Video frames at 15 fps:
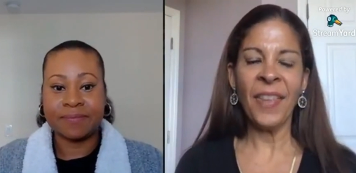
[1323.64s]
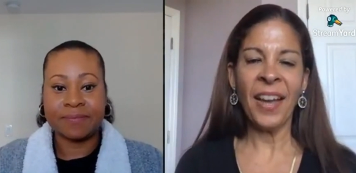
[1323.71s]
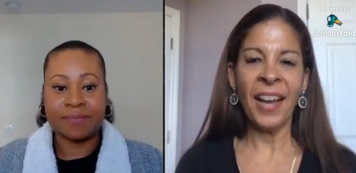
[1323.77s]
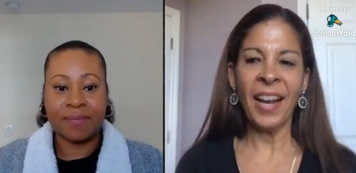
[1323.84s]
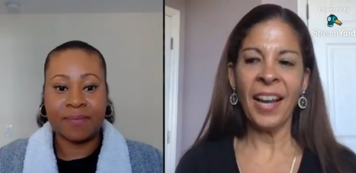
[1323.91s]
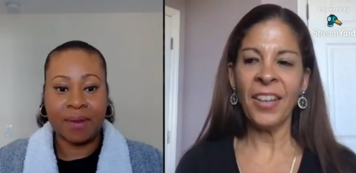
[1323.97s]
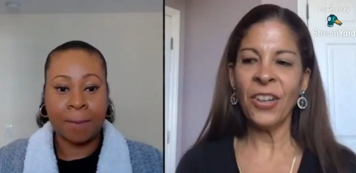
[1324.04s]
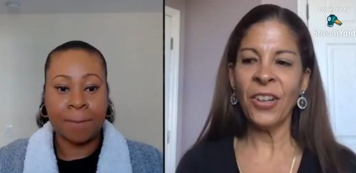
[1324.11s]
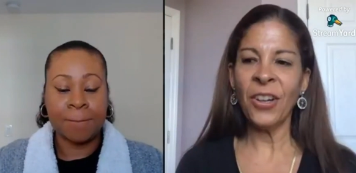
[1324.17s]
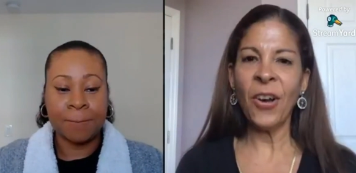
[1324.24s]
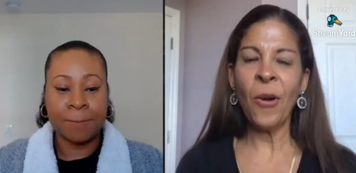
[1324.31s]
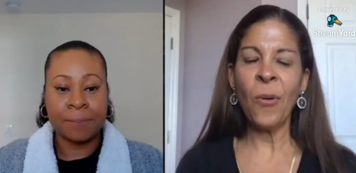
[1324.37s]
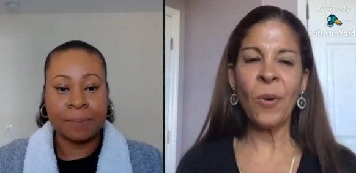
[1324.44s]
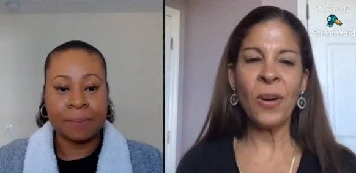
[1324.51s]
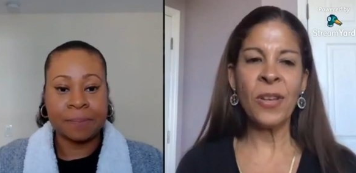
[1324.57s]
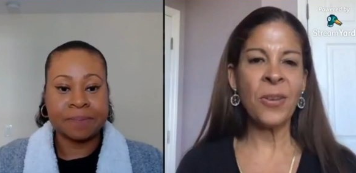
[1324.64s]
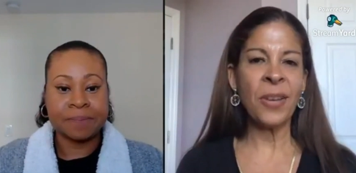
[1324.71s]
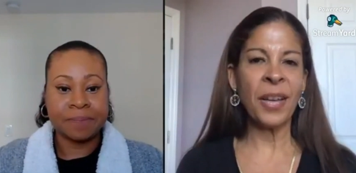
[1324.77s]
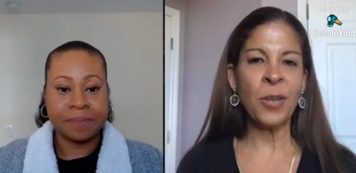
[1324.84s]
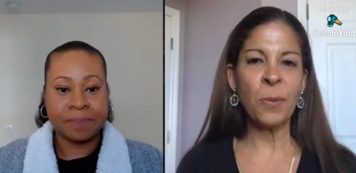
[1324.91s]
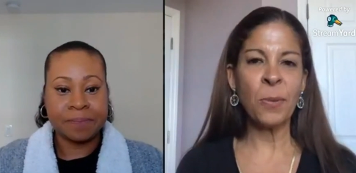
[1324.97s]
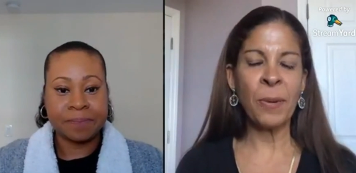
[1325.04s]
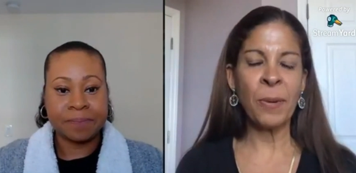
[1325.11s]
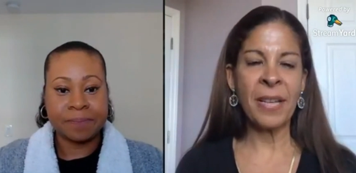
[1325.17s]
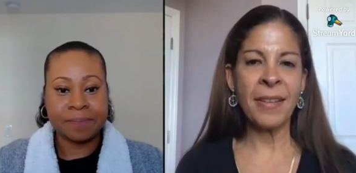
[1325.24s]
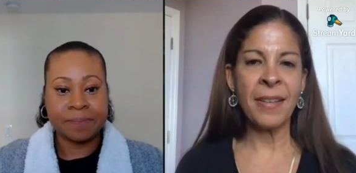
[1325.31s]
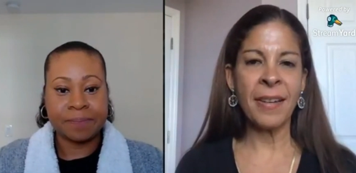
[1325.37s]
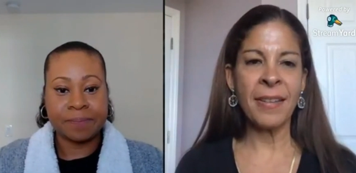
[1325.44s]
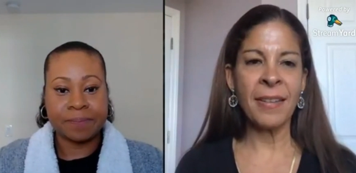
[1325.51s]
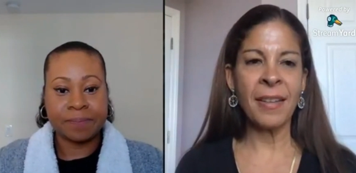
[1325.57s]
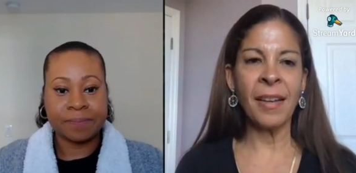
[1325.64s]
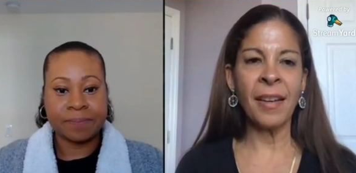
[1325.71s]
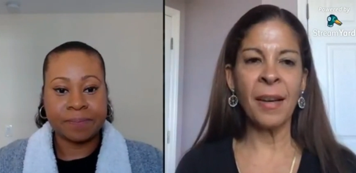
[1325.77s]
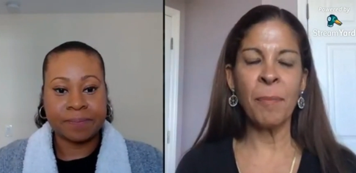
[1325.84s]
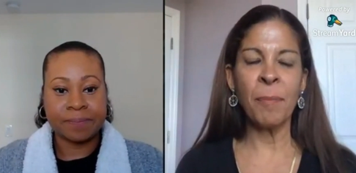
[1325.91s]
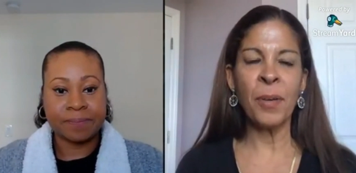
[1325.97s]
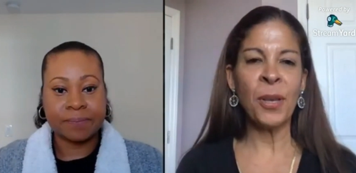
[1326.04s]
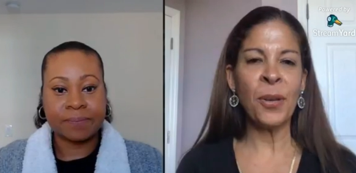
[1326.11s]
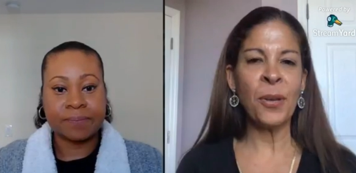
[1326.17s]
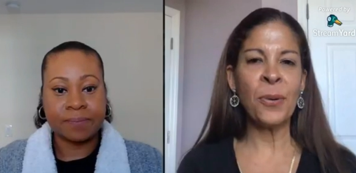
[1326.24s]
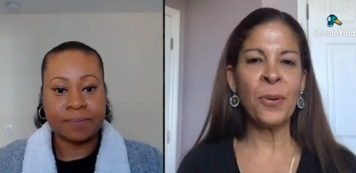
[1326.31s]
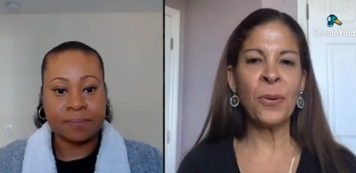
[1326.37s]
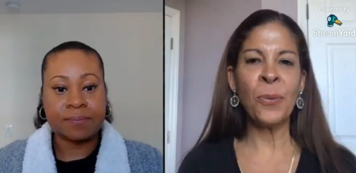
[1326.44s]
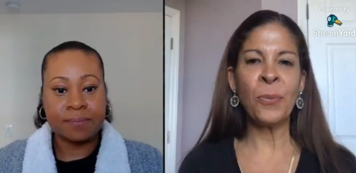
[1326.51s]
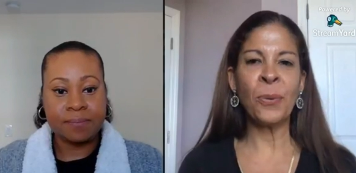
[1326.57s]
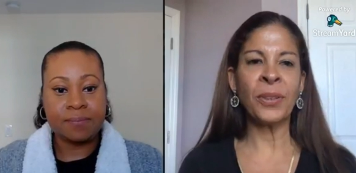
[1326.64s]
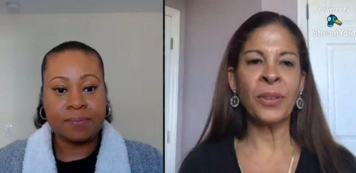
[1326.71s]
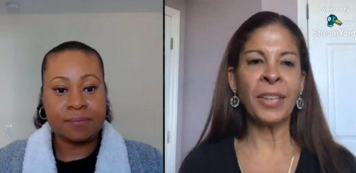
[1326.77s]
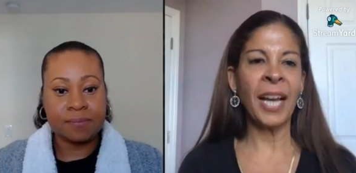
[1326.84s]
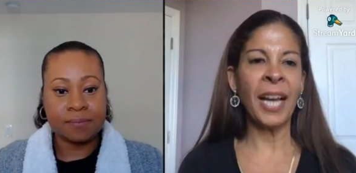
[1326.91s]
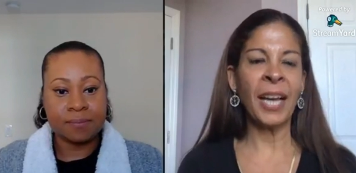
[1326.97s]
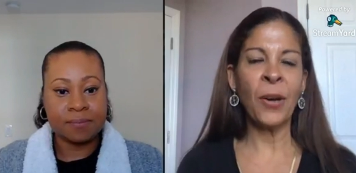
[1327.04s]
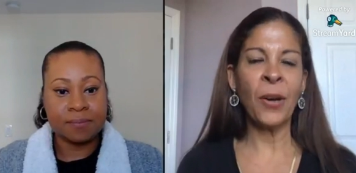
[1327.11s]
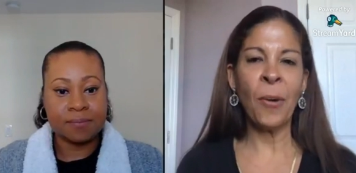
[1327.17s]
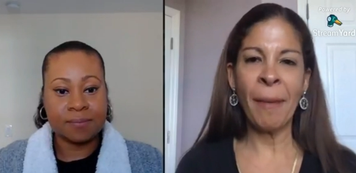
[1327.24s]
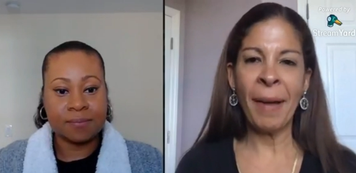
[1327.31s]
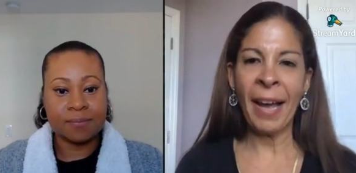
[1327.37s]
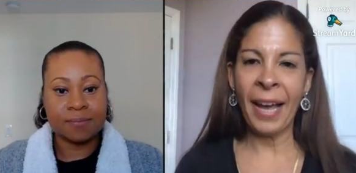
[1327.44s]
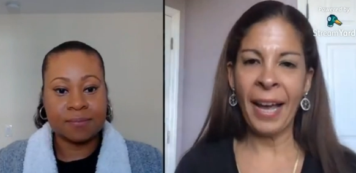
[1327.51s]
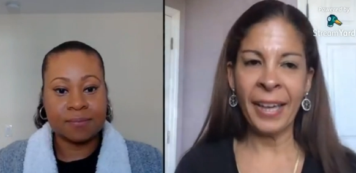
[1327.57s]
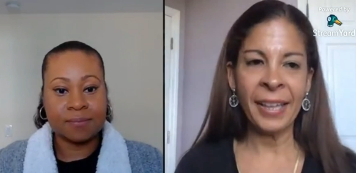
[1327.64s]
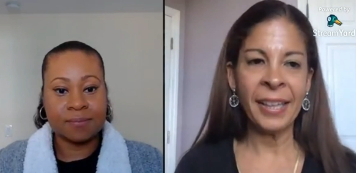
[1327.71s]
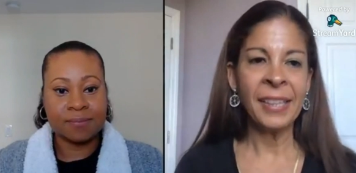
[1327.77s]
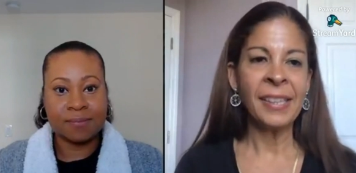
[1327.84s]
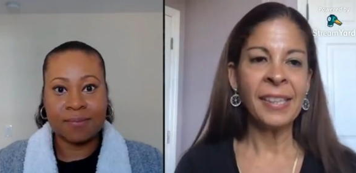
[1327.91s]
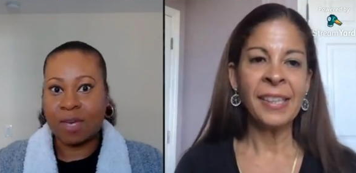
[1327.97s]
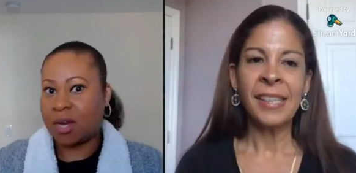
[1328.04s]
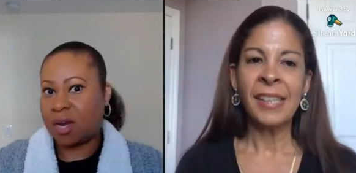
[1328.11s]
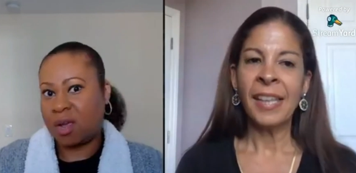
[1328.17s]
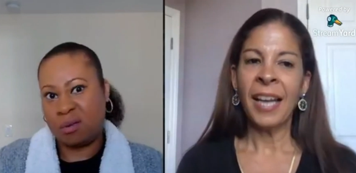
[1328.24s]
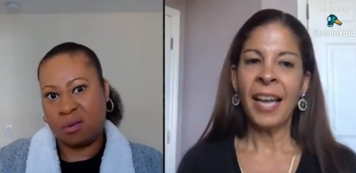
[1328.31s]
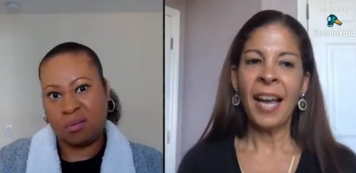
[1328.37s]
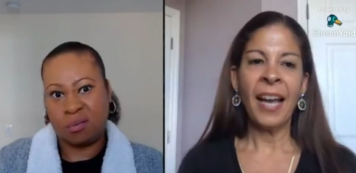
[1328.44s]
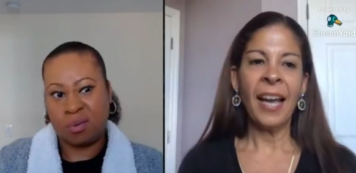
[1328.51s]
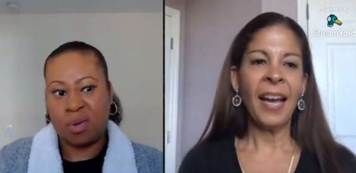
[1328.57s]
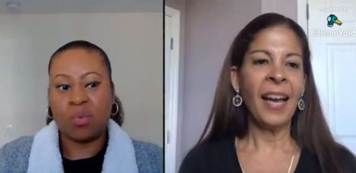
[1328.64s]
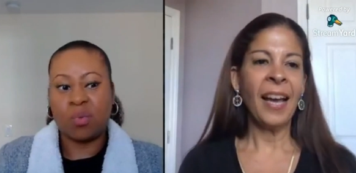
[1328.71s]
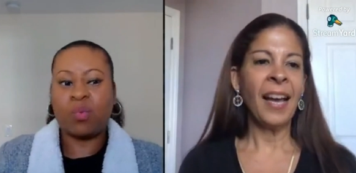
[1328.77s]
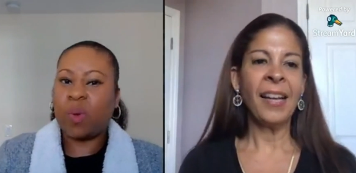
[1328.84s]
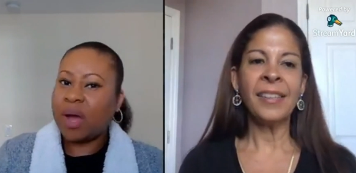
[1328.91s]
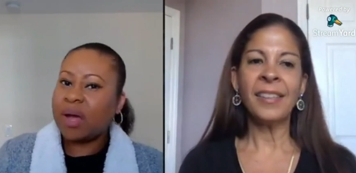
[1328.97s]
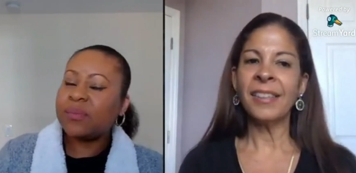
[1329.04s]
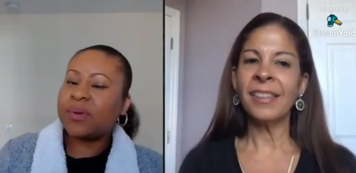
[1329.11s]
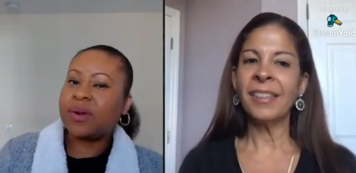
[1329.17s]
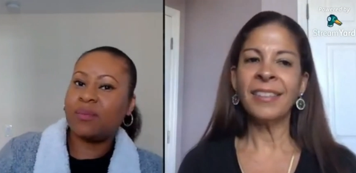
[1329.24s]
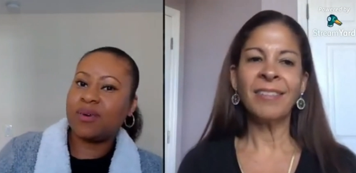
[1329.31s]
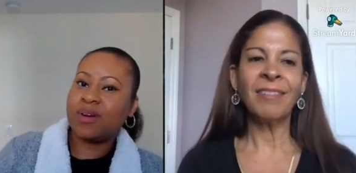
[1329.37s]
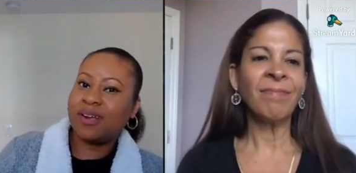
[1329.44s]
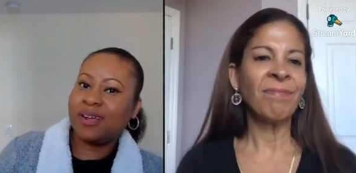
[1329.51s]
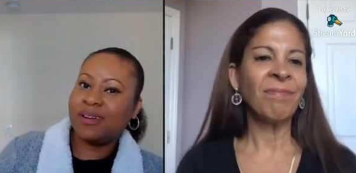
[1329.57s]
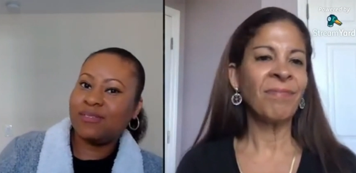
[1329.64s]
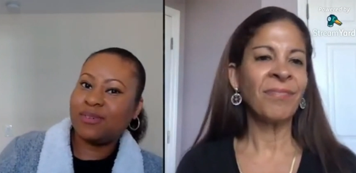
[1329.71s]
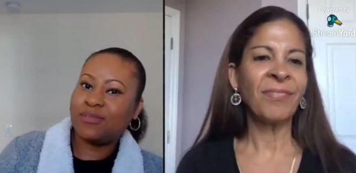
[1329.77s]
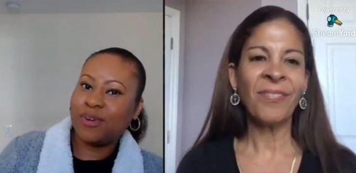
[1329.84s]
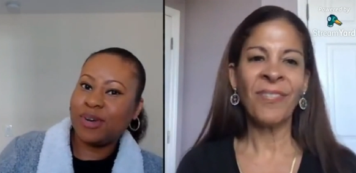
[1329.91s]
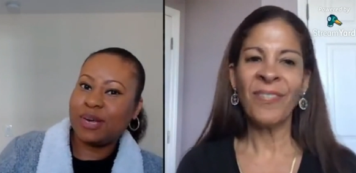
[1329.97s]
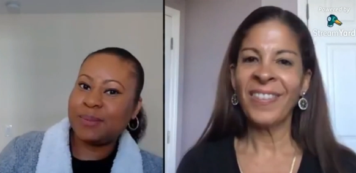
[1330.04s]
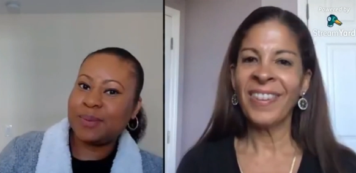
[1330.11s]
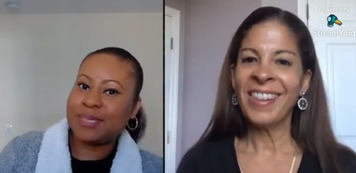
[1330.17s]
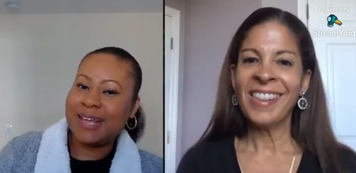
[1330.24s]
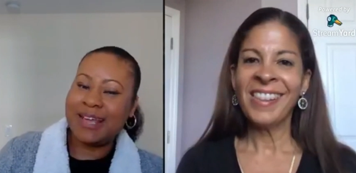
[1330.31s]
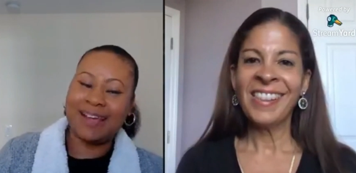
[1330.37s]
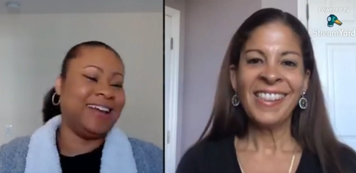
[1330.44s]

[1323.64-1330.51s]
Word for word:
Speaker 1: that. And, you know, once you get to President's Club, you will not go back. Why
Speaker 2: would I want to give up 40%?